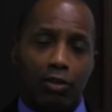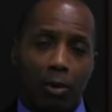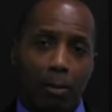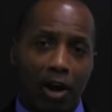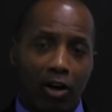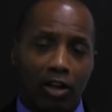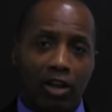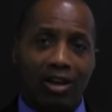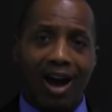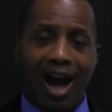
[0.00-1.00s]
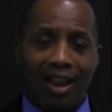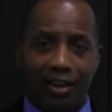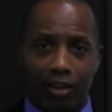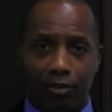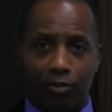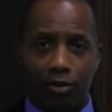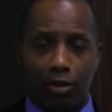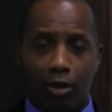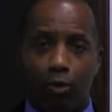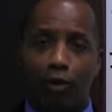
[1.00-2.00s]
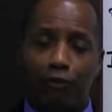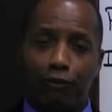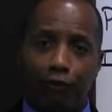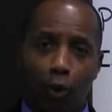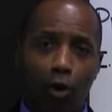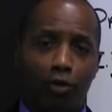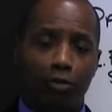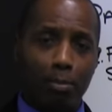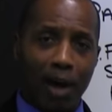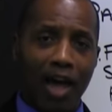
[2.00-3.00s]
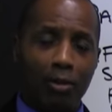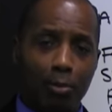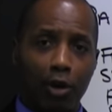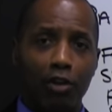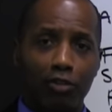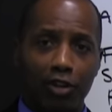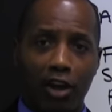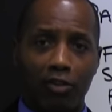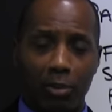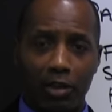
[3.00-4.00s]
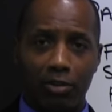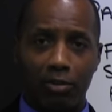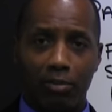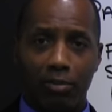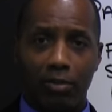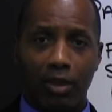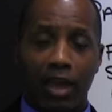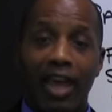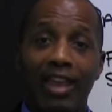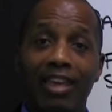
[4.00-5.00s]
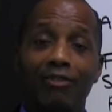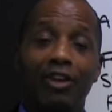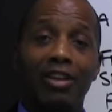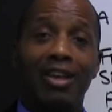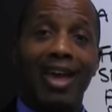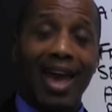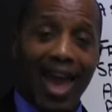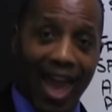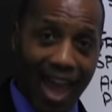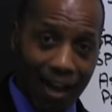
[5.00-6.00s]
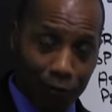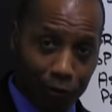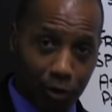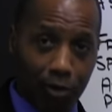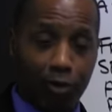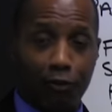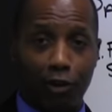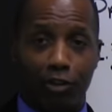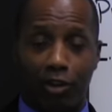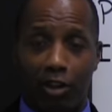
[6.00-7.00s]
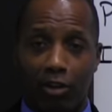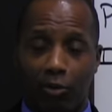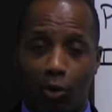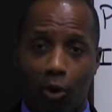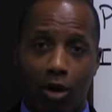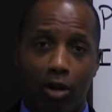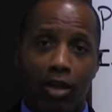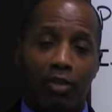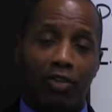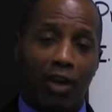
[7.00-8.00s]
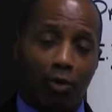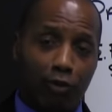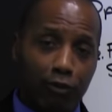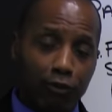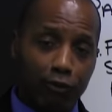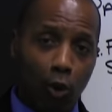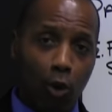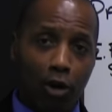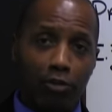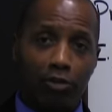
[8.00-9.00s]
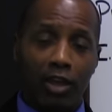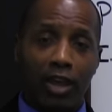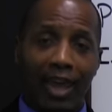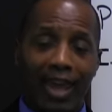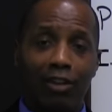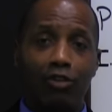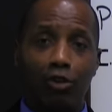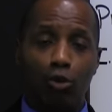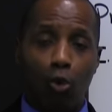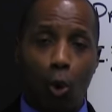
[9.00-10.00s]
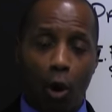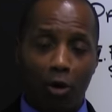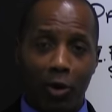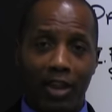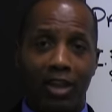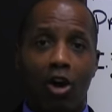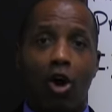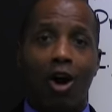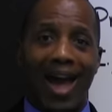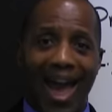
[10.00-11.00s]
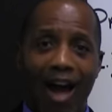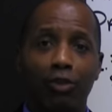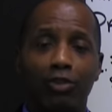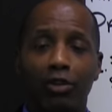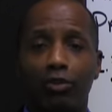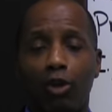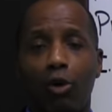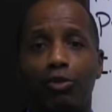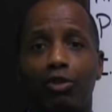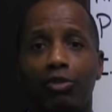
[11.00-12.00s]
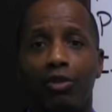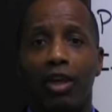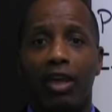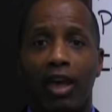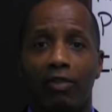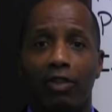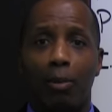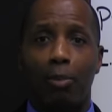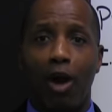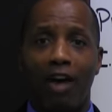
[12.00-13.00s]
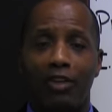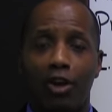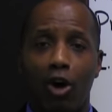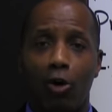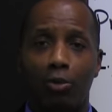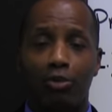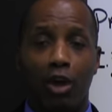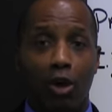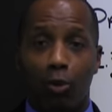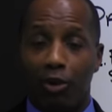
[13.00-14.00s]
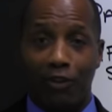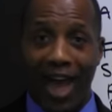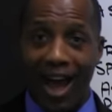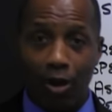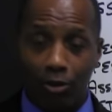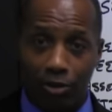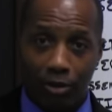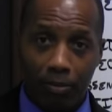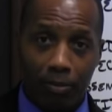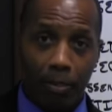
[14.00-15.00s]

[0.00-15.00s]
the American colonists were forced by the British government, and even after the French and Indian War, they were forced into quartering or housing soldiers in their private homes without